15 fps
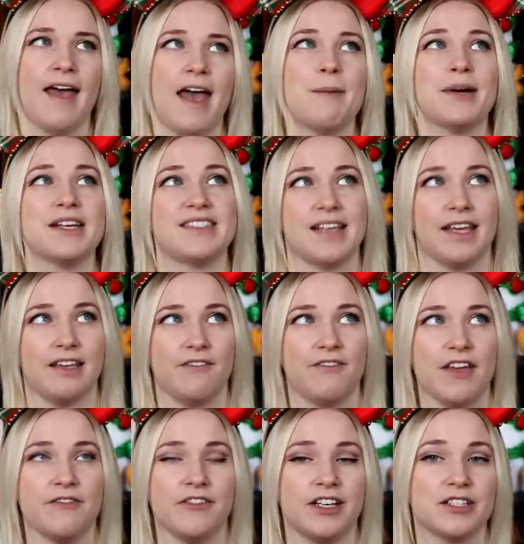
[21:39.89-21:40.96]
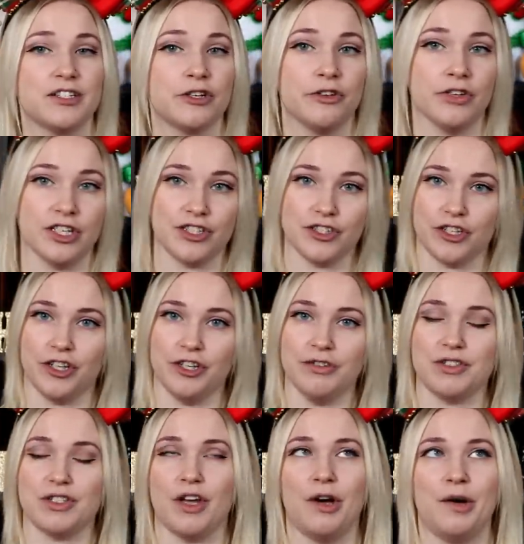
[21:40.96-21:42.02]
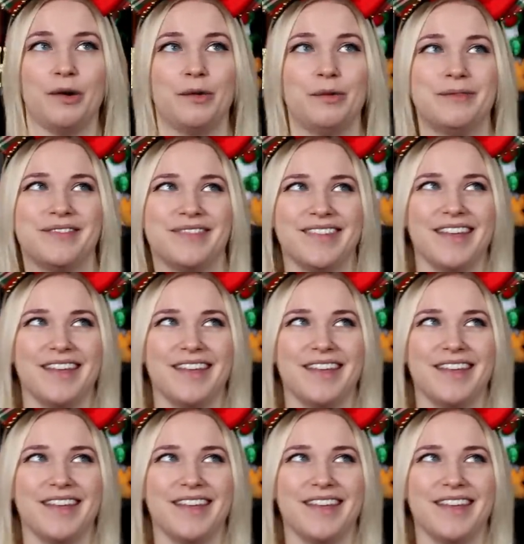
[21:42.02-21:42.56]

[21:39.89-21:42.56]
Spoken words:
and my second favorite is Creature, so